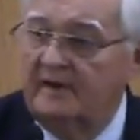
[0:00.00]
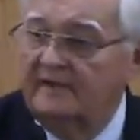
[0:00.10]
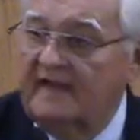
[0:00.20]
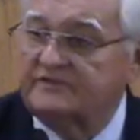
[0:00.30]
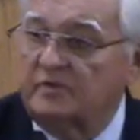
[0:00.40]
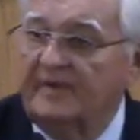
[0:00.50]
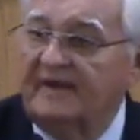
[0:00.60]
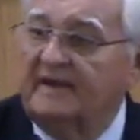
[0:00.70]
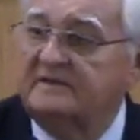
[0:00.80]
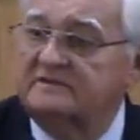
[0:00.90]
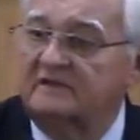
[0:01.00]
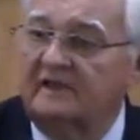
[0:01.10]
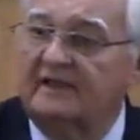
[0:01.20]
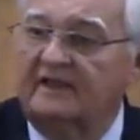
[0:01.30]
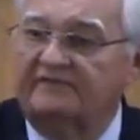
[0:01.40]
That's repentance
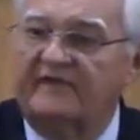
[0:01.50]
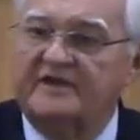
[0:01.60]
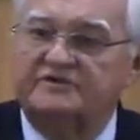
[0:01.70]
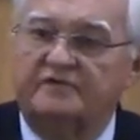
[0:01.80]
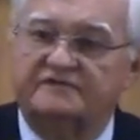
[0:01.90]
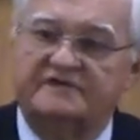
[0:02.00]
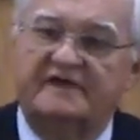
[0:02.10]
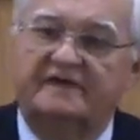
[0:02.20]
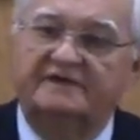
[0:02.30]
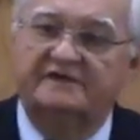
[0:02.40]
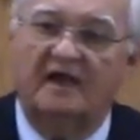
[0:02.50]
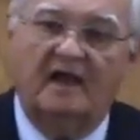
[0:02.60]
and confession of sins